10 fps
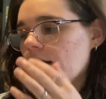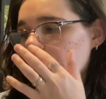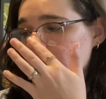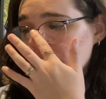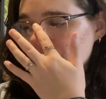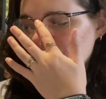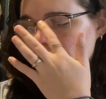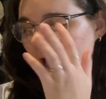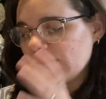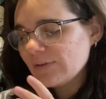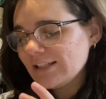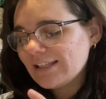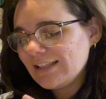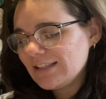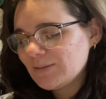I really
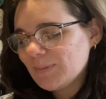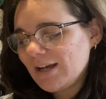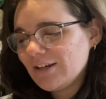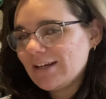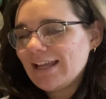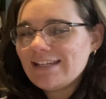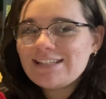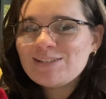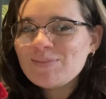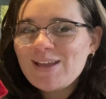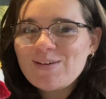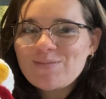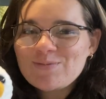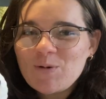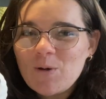like this pattern. I need to make
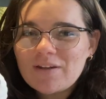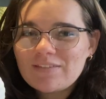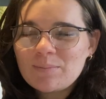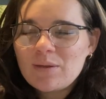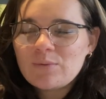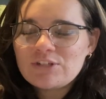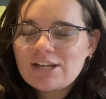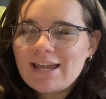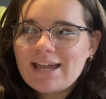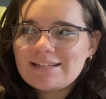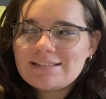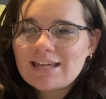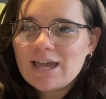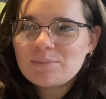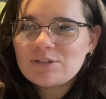more of them. I wish I had
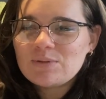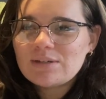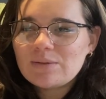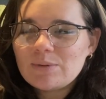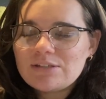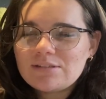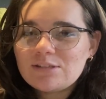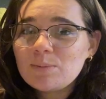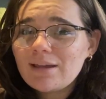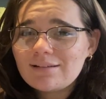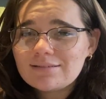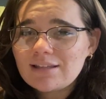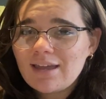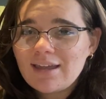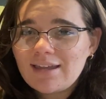time to do it, which, to be honest,
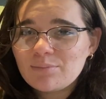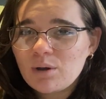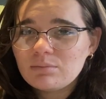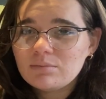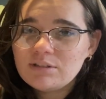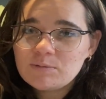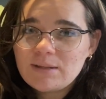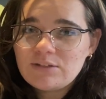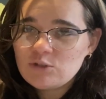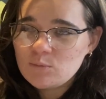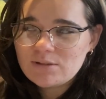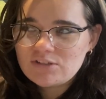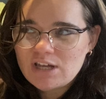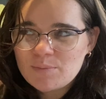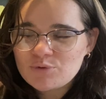I probably spent too much
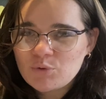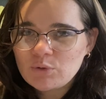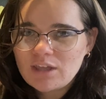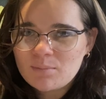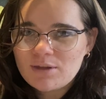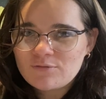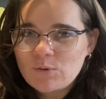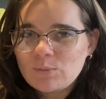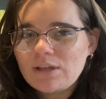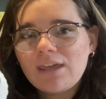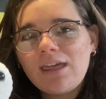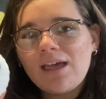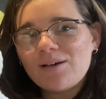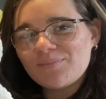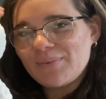time scrolling on my phone.
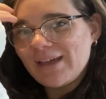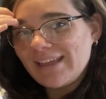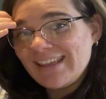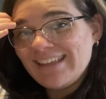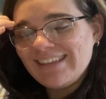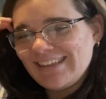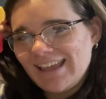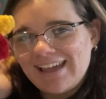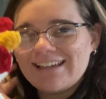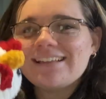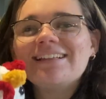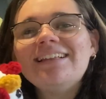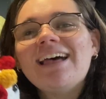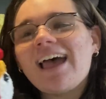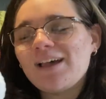But yeah,
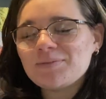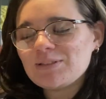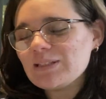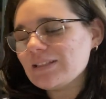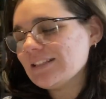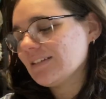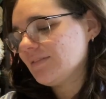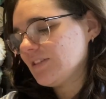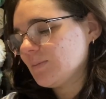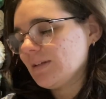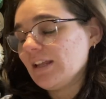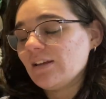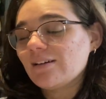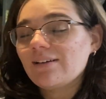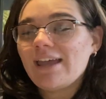absolutely love this one,
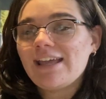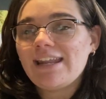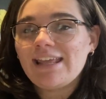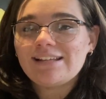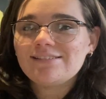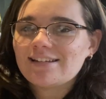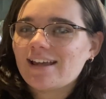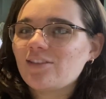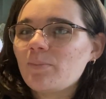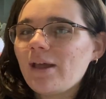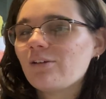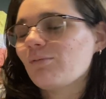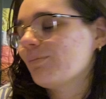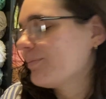and go ahead and check out the pattern.